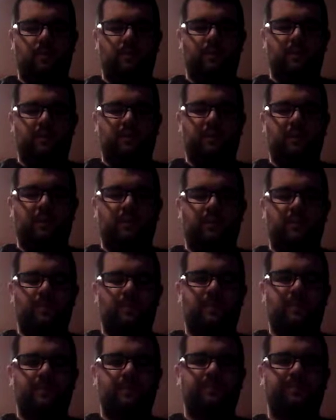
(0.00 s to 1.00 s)
Still,
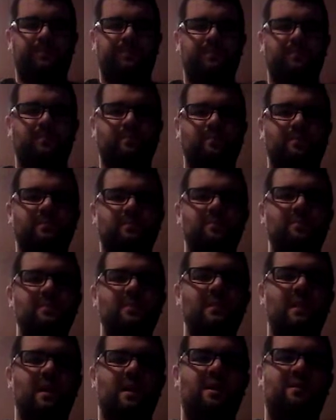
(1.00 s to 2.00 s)

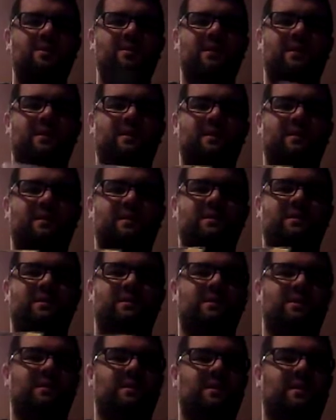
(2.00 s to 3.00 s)
I picked
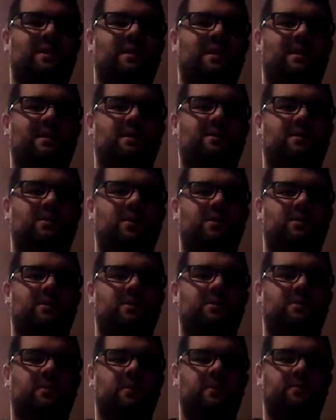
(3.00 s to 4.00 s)
this and Rogue
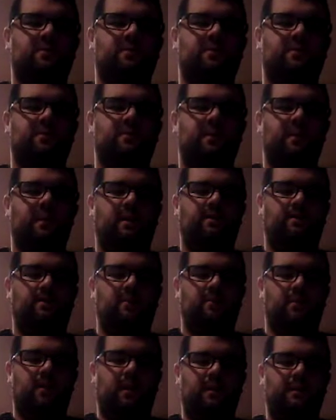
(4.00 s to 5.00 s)
Squadron 3 for
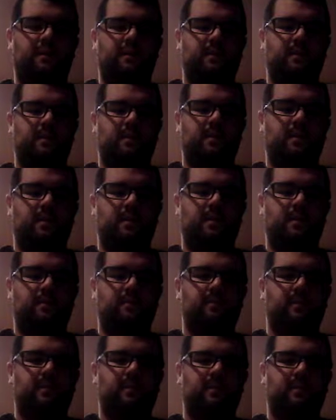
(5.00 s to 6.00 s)
posterity
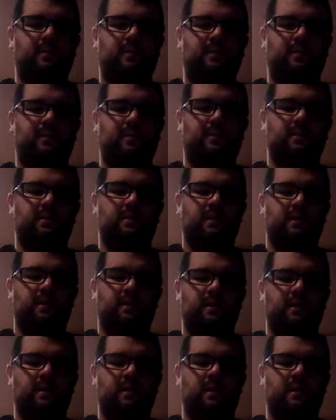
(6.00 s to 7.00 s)
because
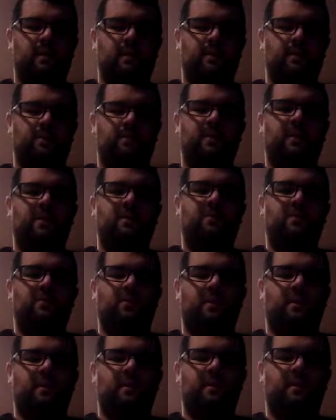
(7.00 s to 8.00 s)
no matter
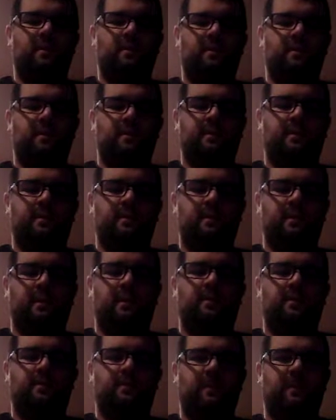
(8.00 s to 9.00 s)
what, a
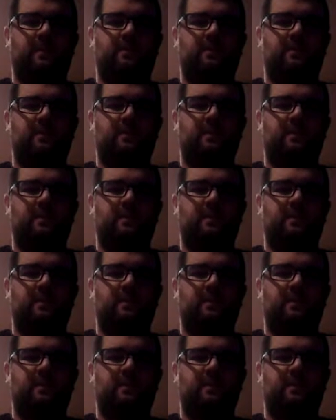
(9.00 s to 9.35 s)
lot of people